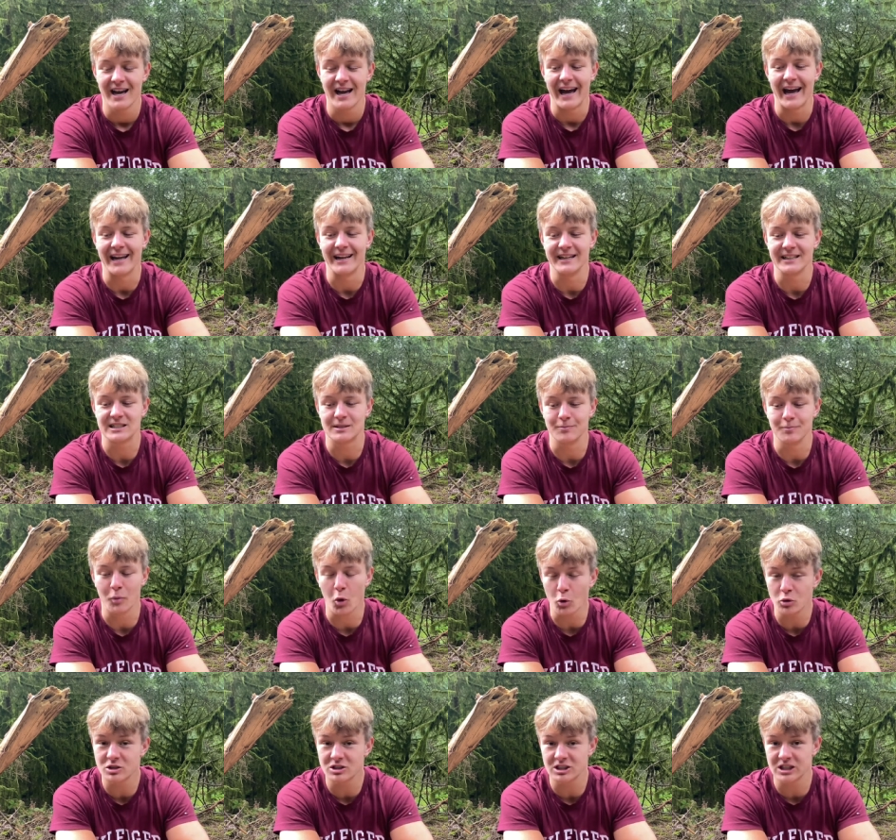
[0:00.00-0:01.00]
and it's
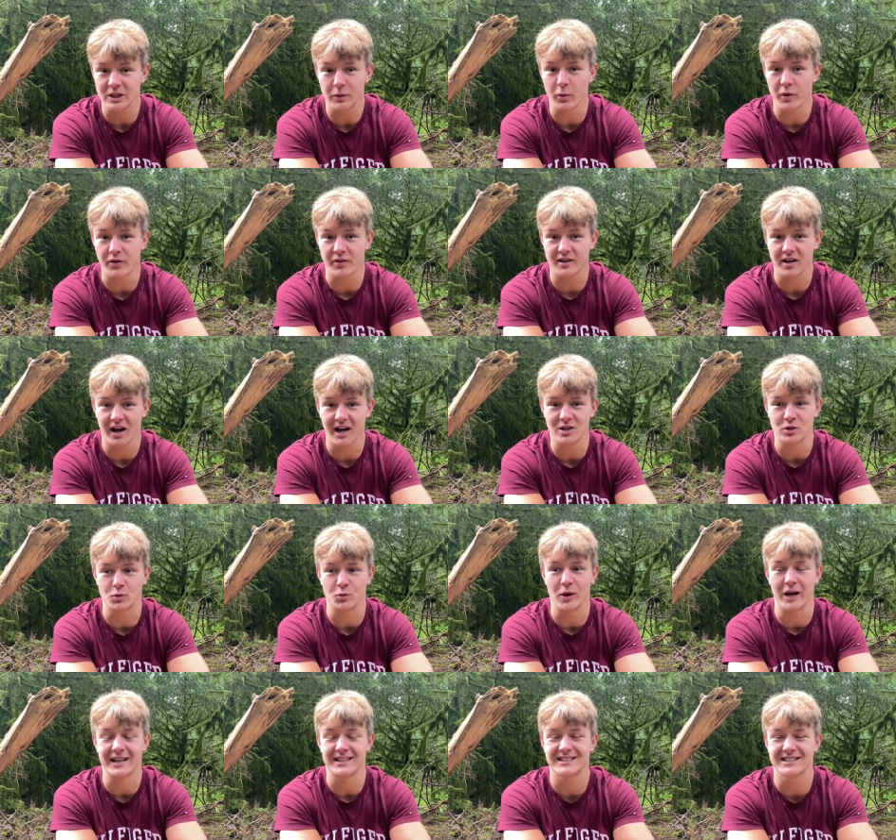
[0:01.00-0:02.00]
mostly with guys who
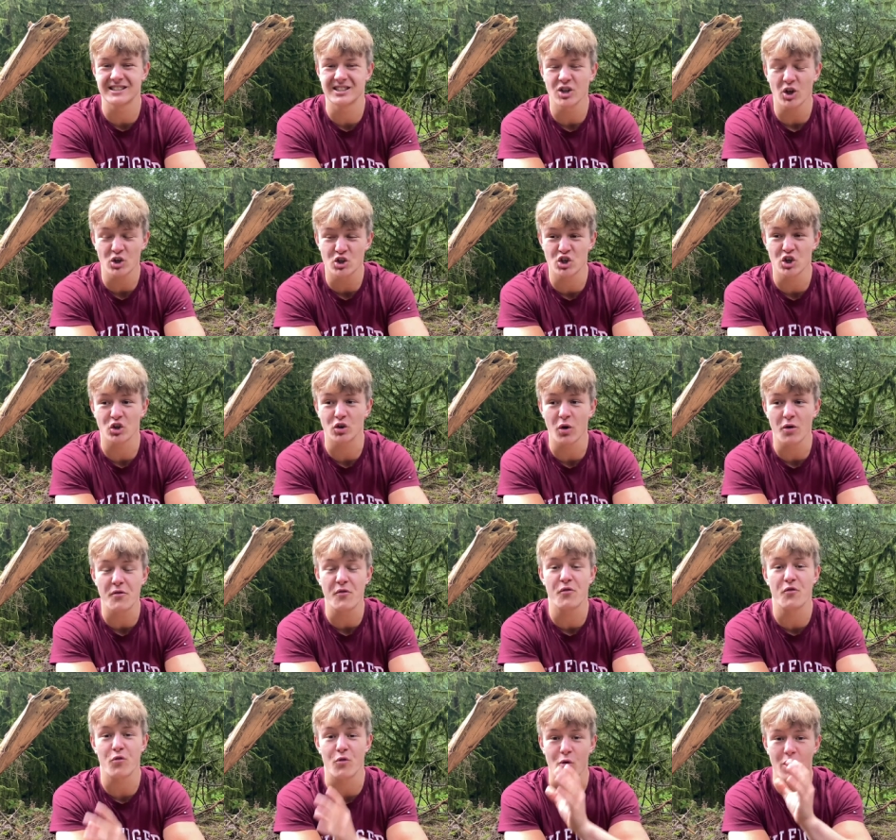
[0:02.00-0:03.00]
have such a good
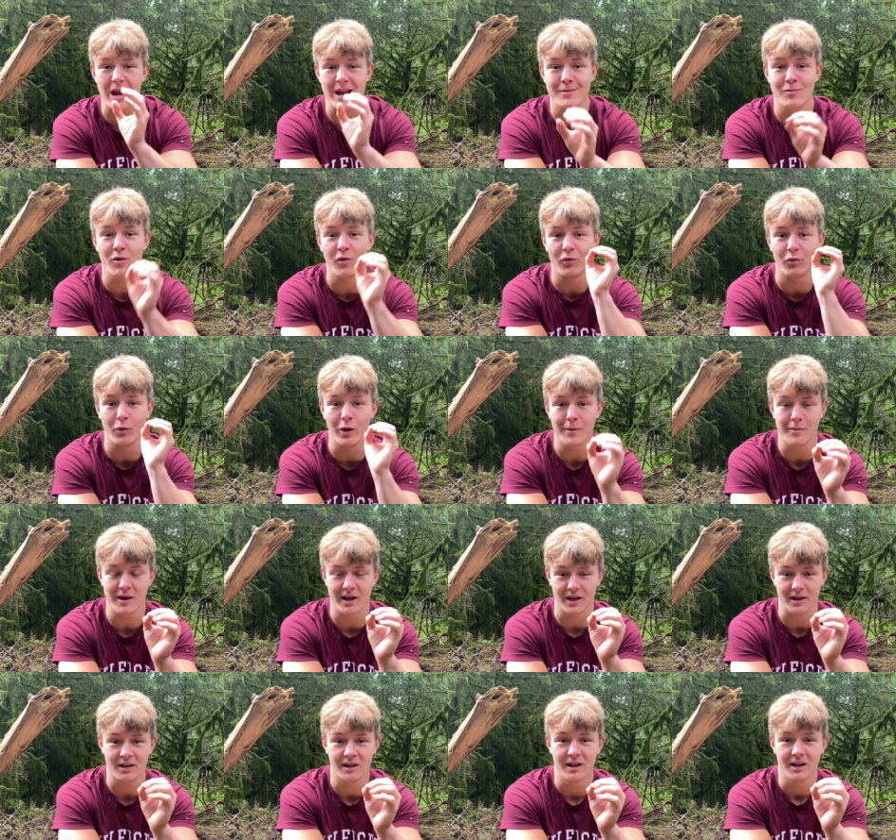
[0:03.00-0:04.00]
frame of
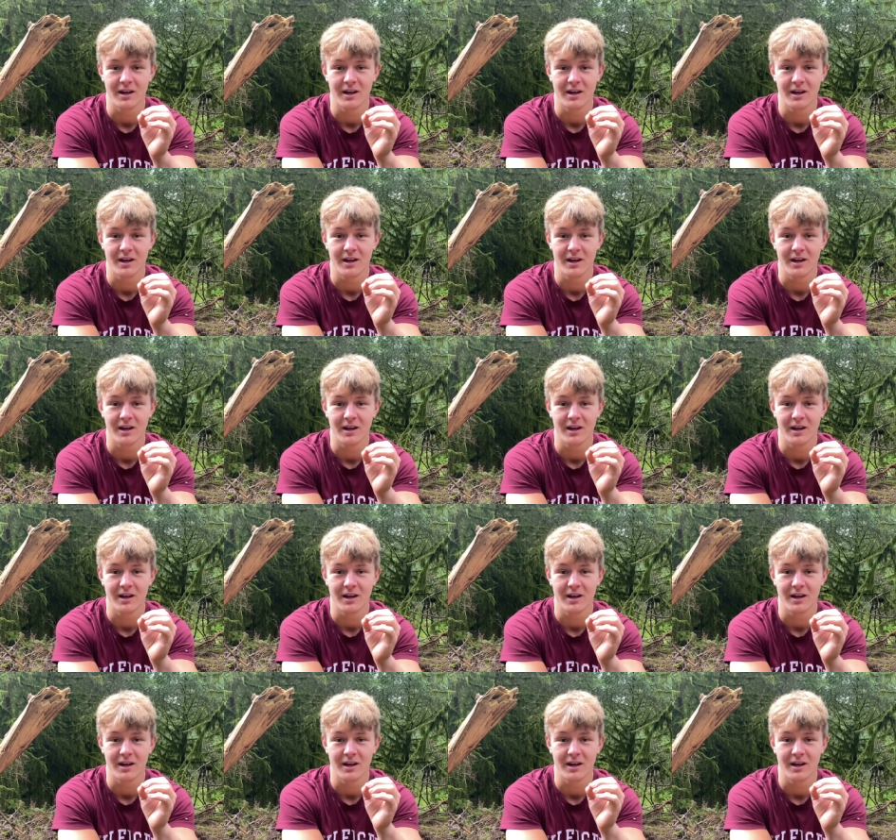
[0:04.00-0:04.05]
women